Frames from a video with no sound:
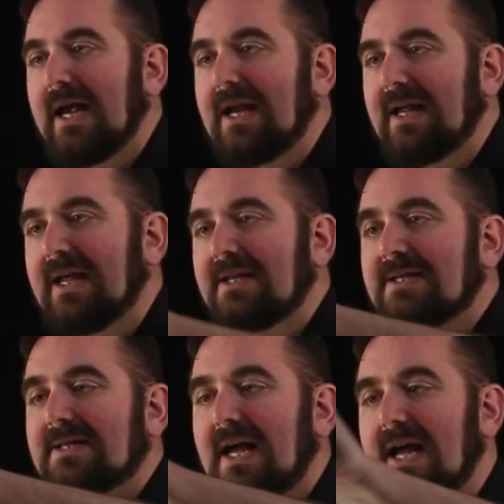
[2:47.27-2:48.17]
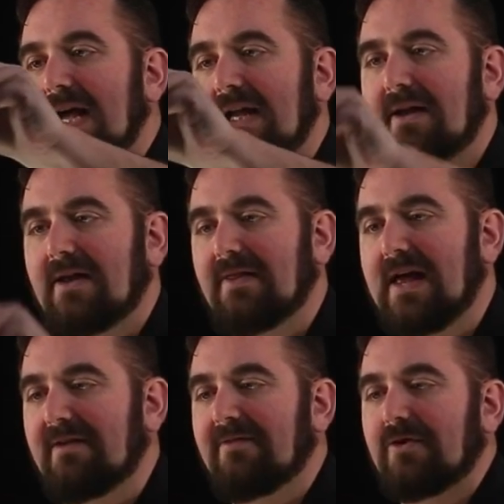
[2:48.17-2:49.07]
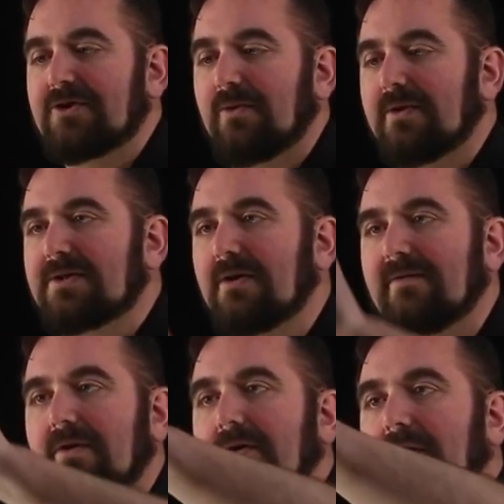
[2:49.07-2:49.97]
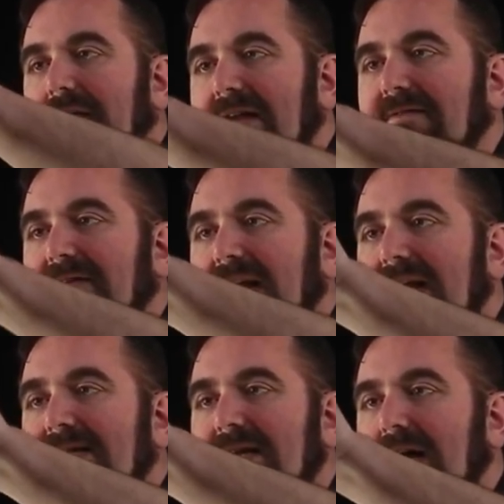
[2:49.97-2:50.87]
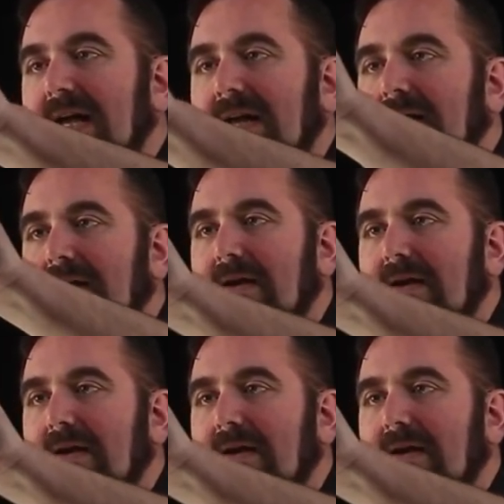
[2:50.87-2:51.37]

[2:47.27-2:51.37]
And inside that virtual server or that VSI,